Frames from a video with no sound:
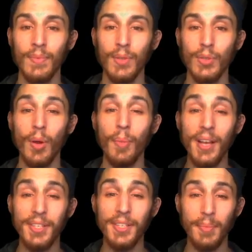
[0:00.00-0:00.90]
to our
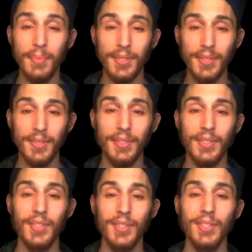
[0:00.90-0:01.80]
biceps
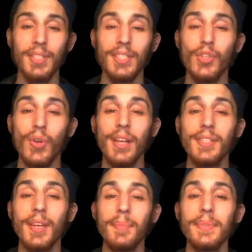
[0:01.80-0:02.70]
and
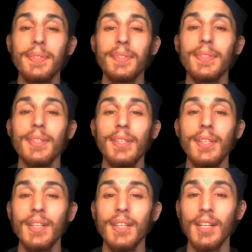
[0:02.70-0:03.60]
triceps,
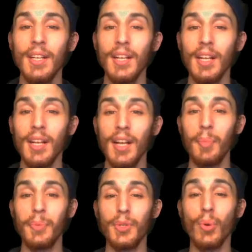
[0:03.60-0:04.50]

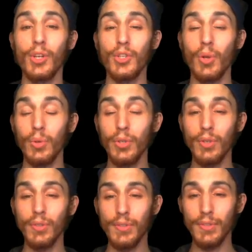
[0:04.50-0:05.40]
up into our
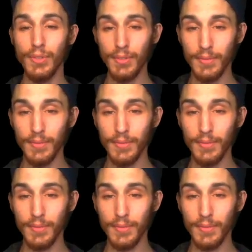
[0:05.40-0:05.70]
shoulders,